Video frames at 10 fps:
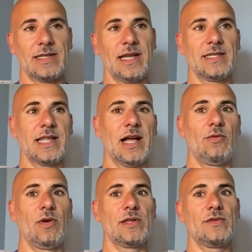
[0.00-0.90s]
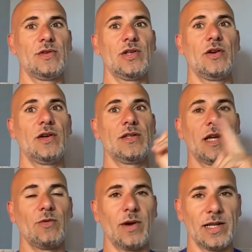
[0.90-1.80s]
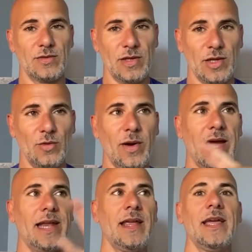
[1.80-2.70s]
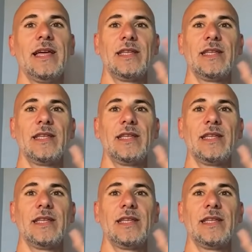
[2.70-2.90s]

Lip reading: States now wants to join Taiwan to the UN.